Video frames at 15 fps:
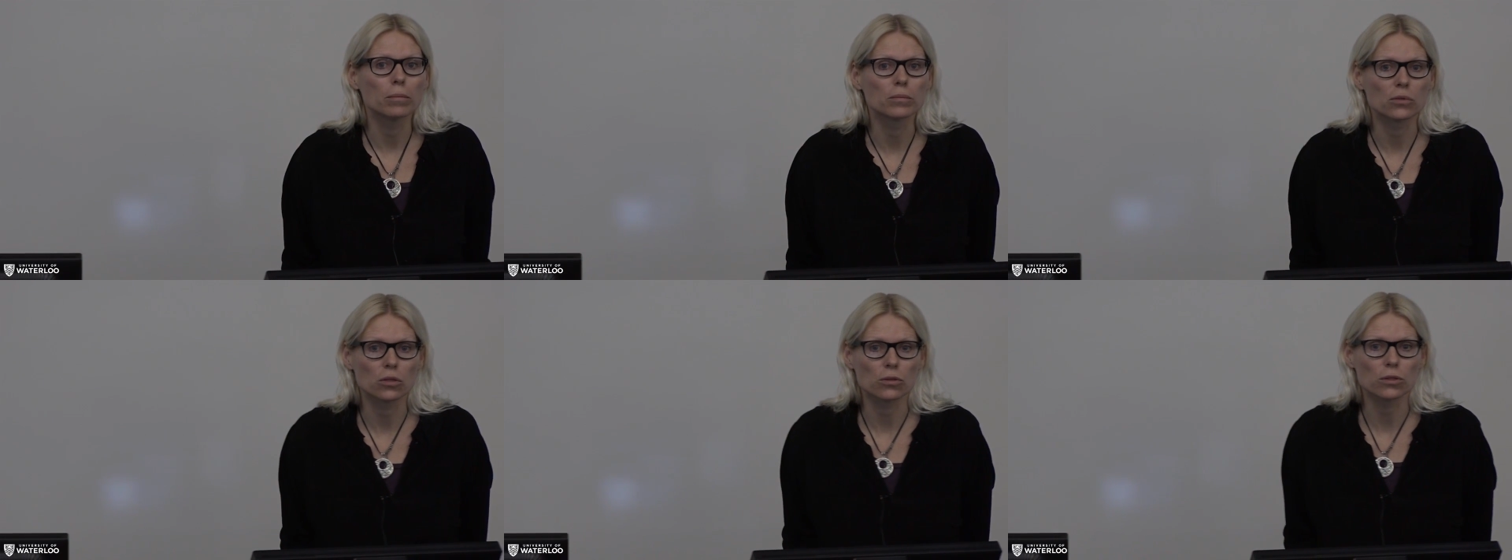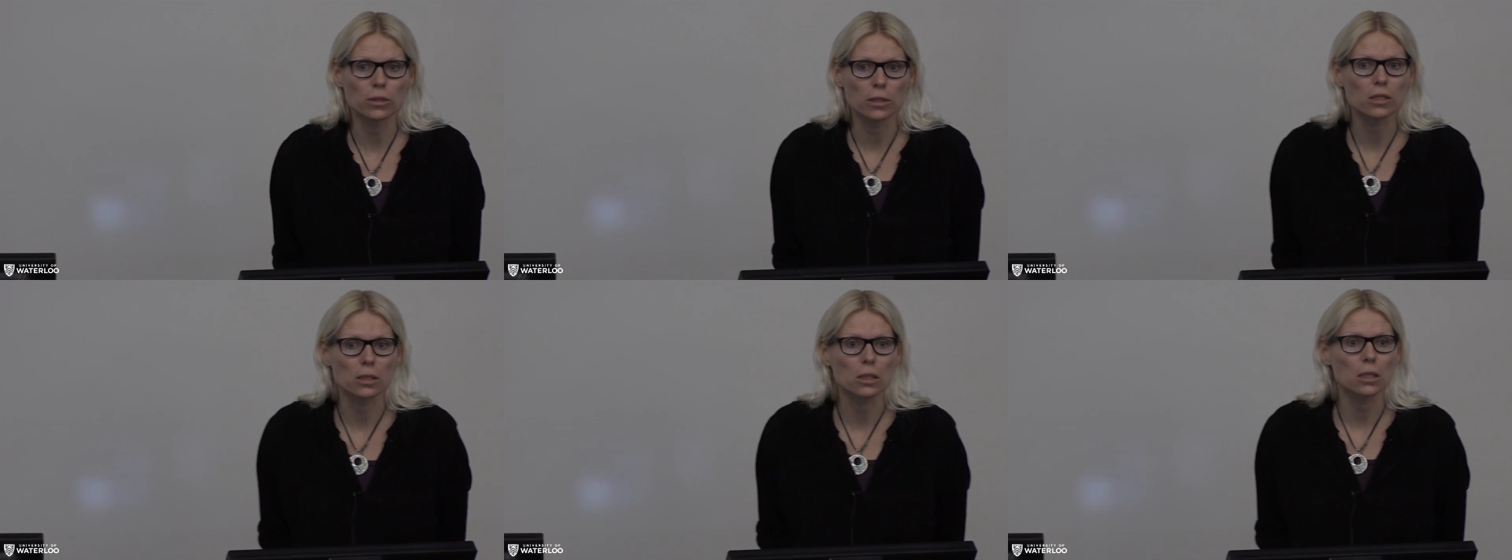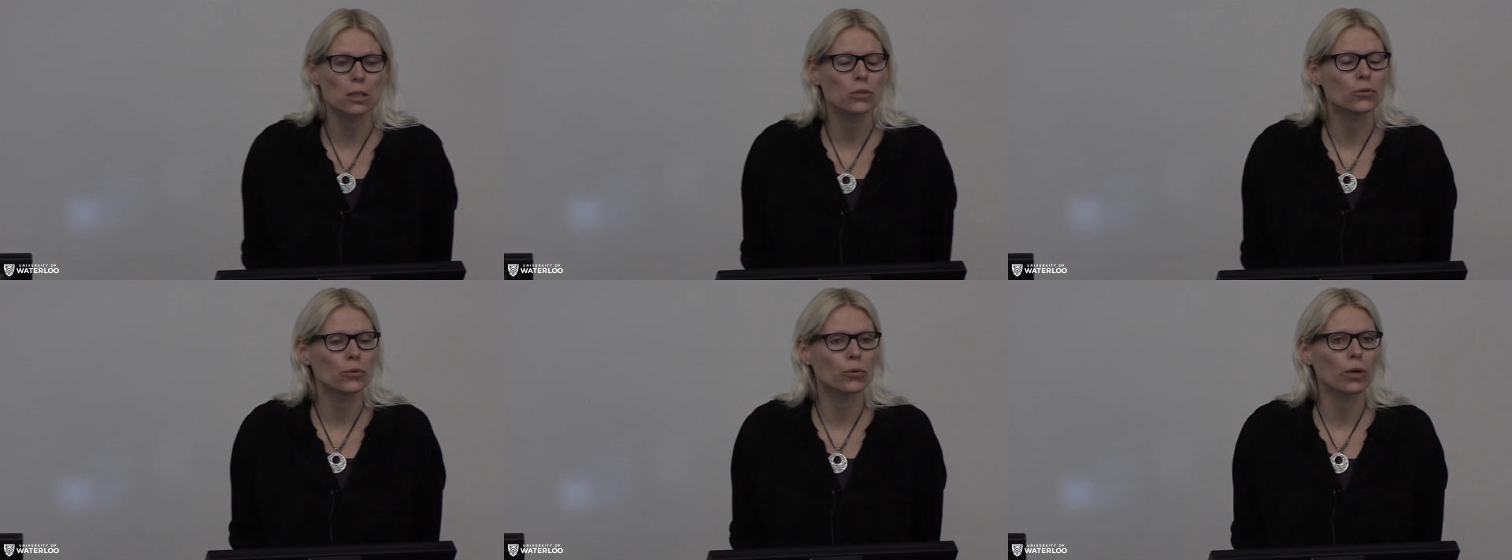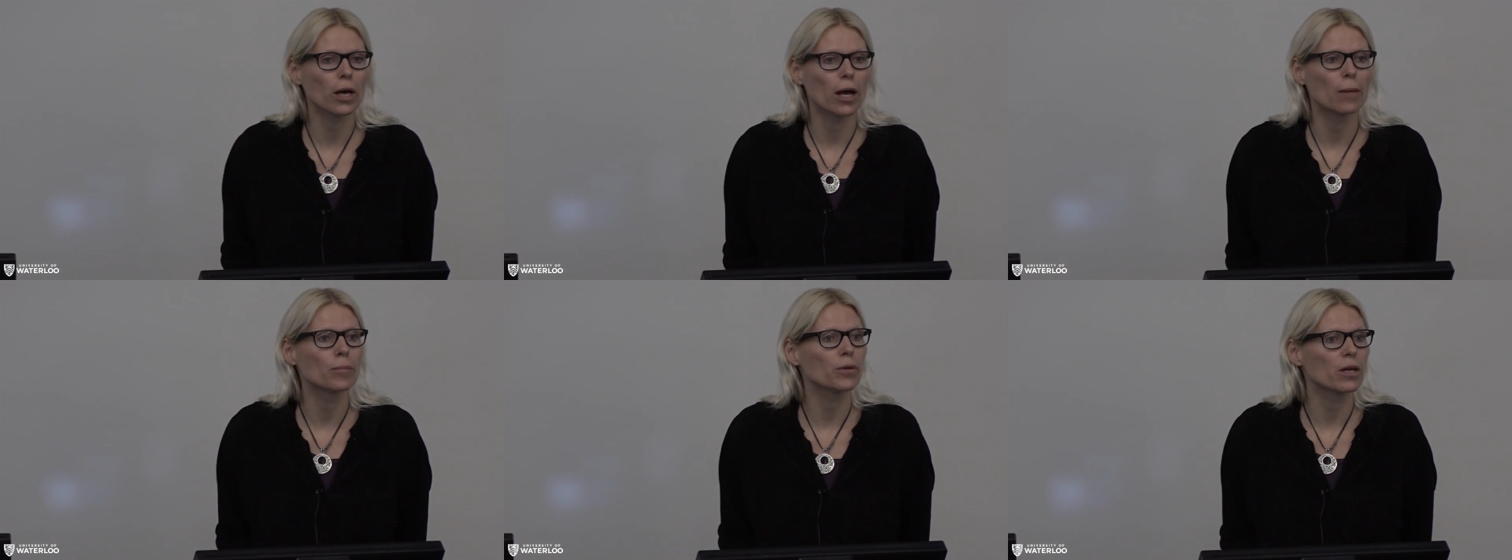so synesthetes who
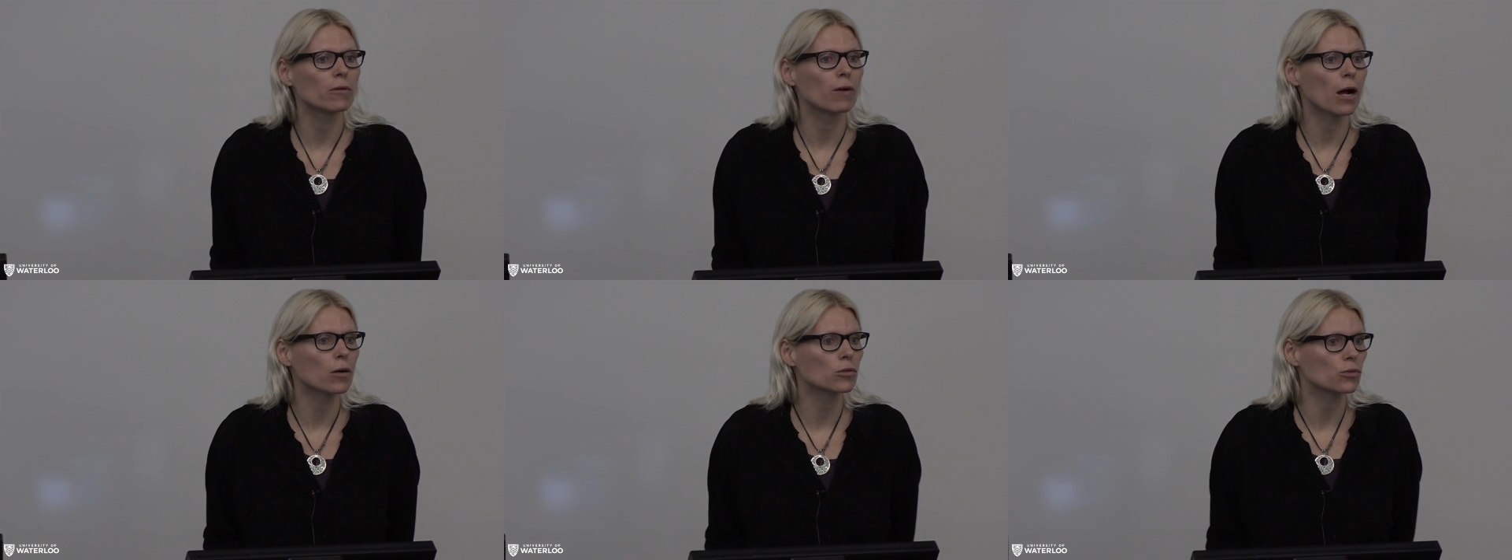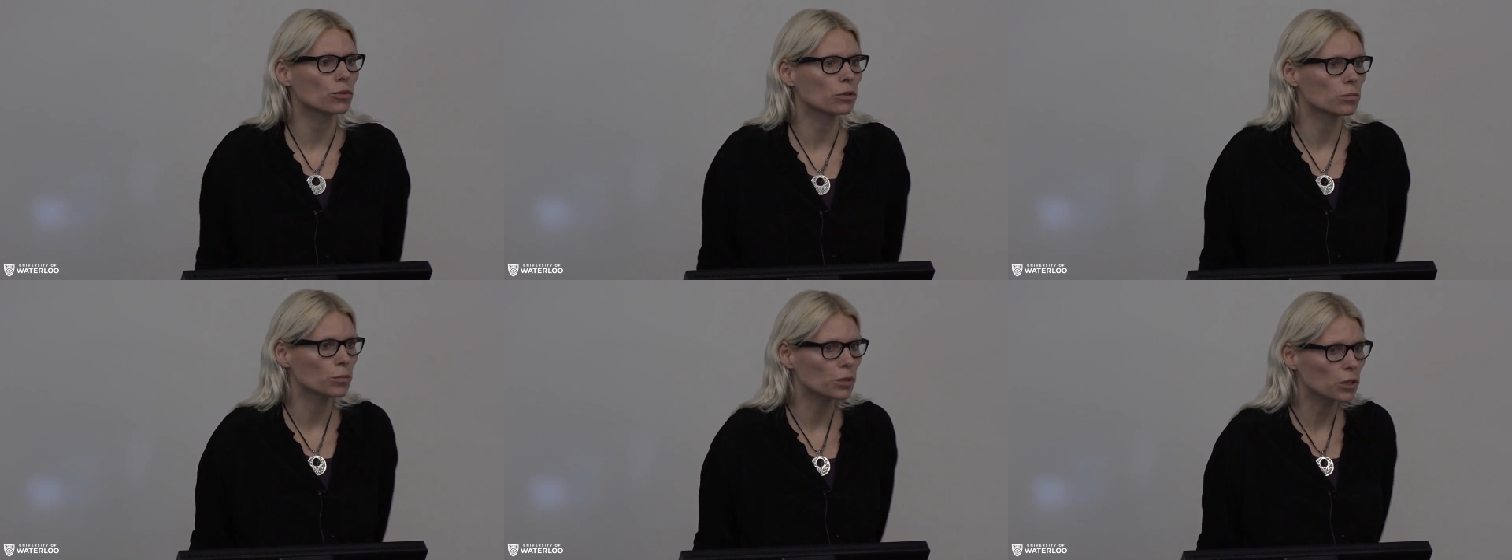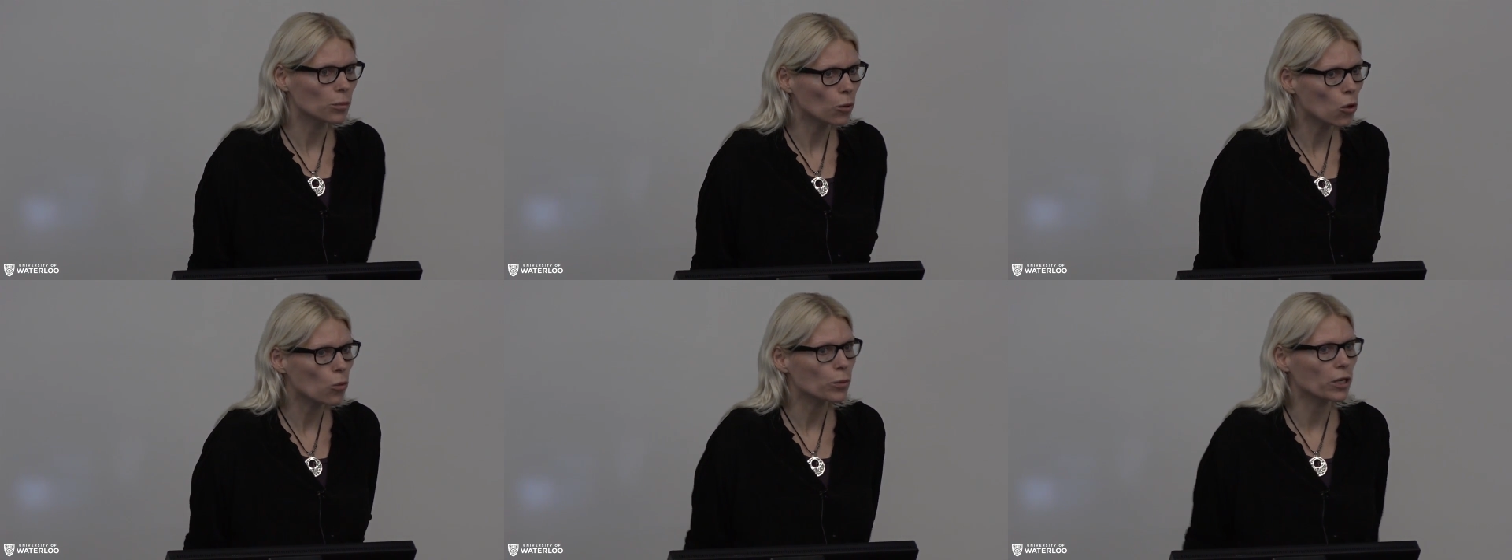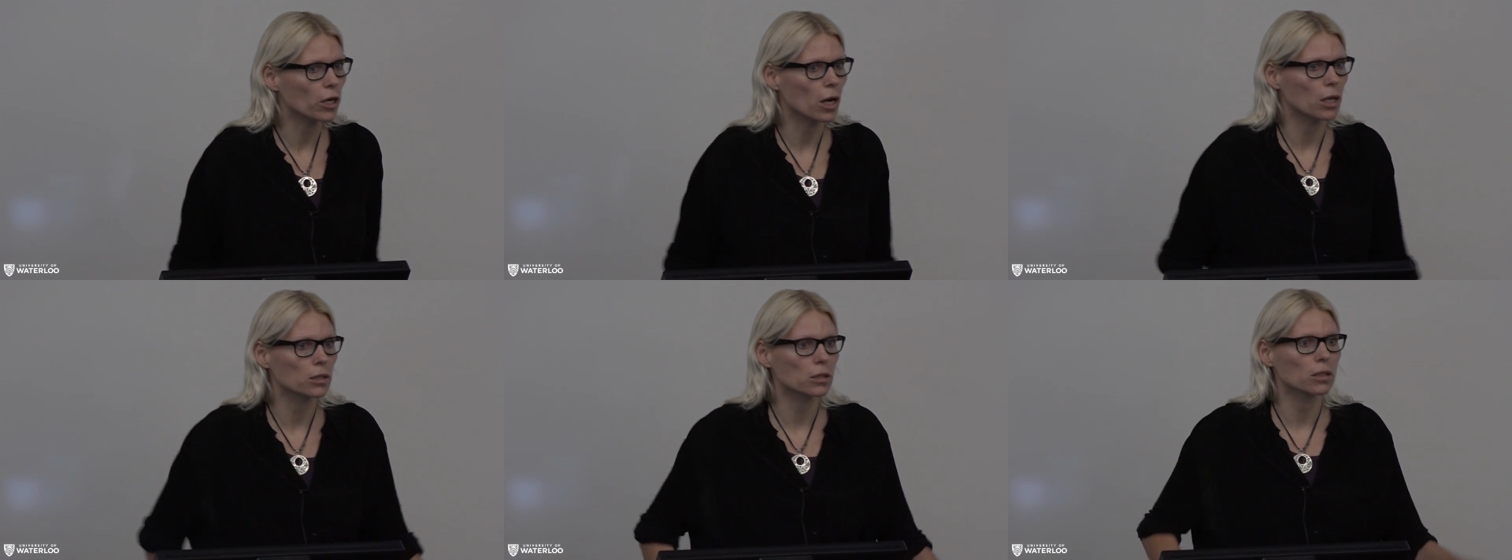can't be around certain people
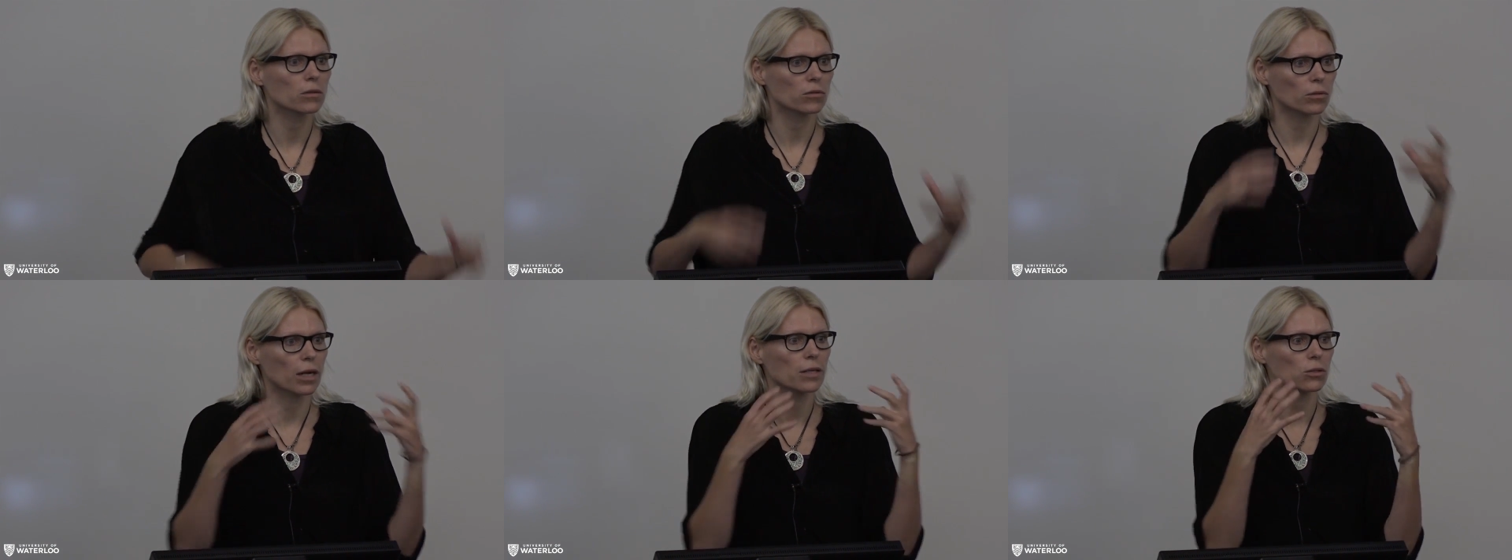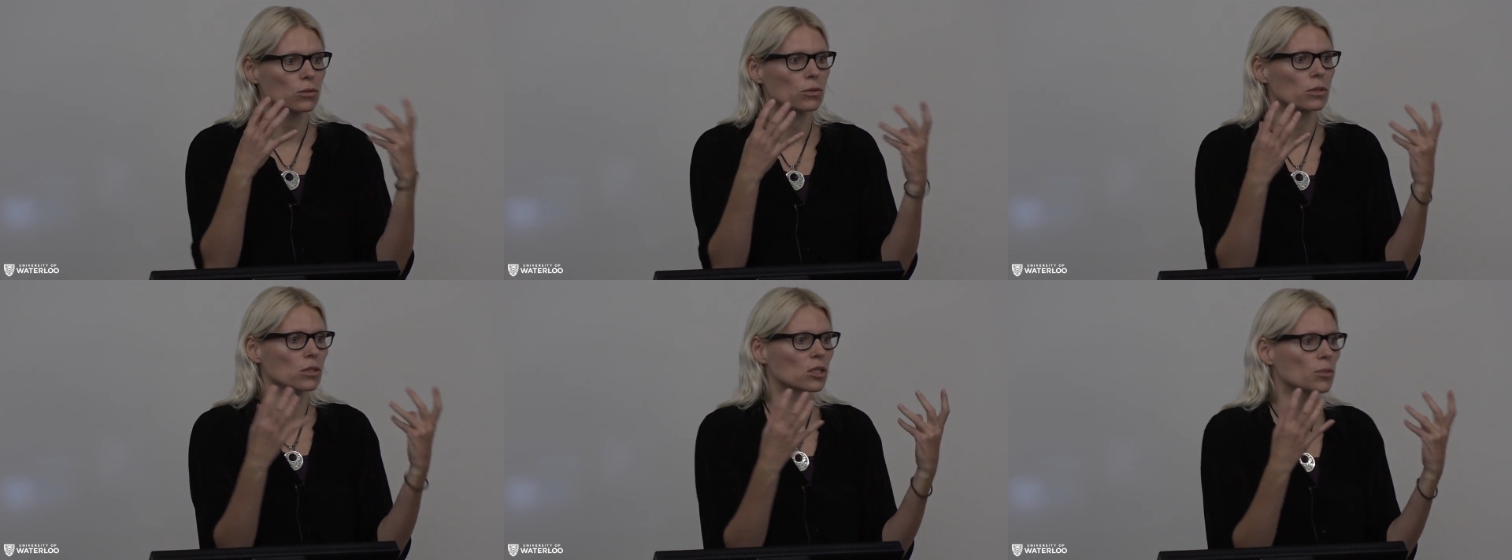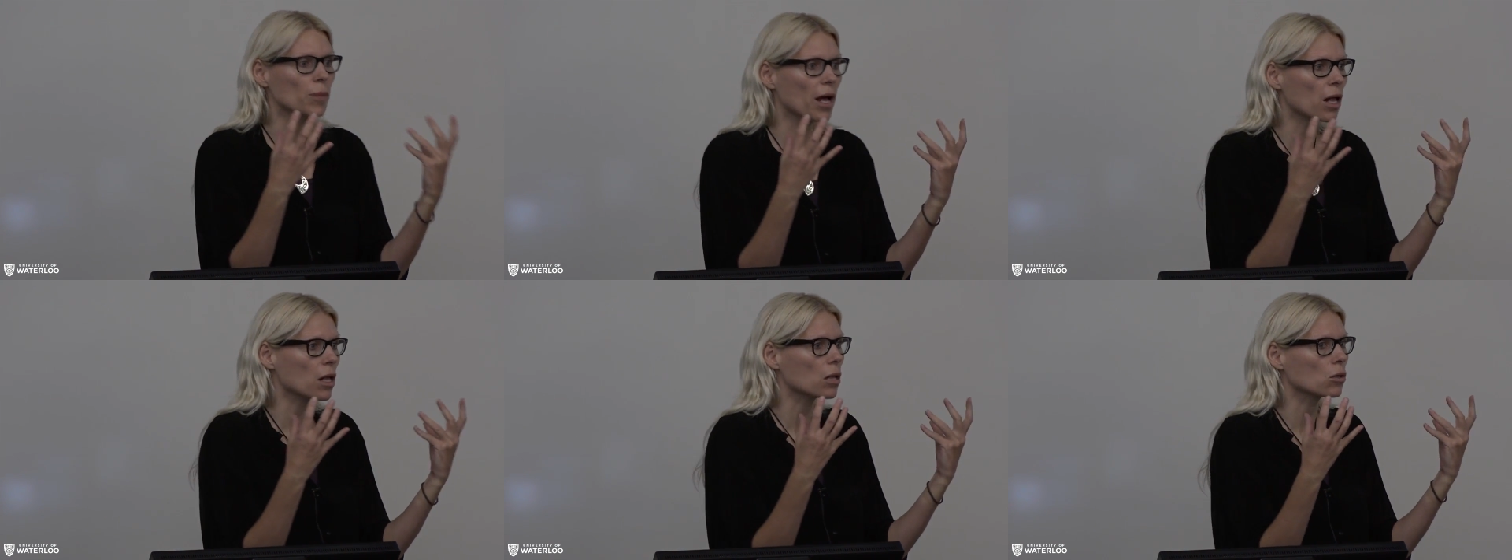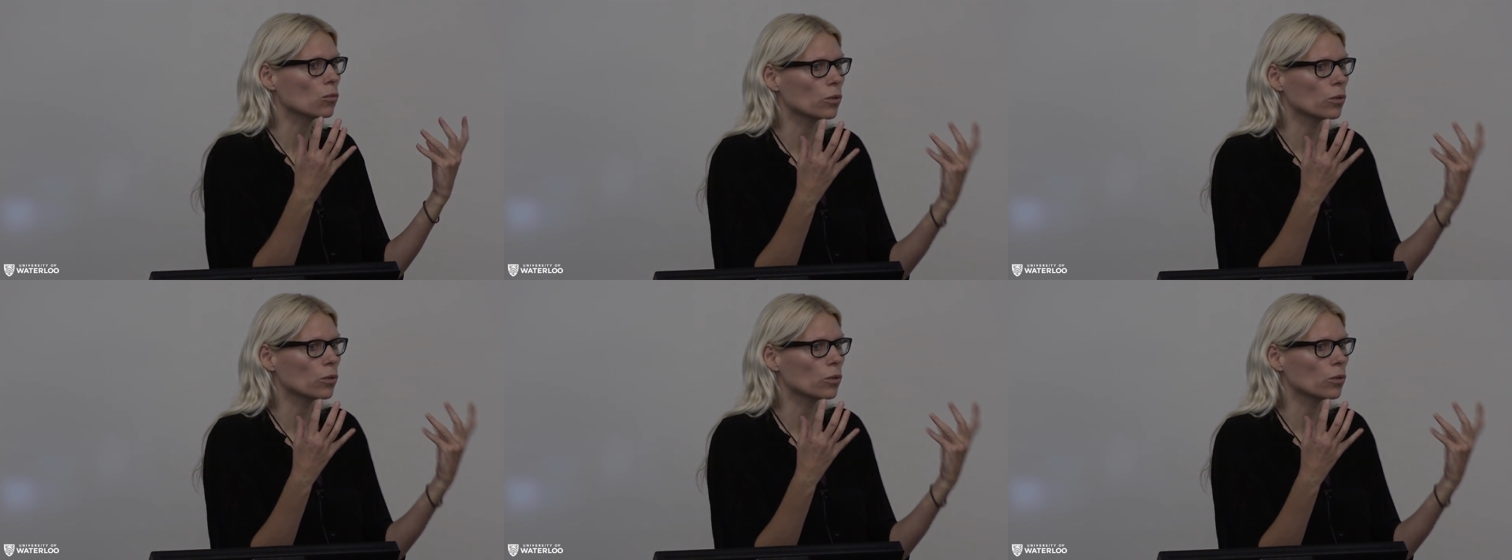because it gives rise to this smell,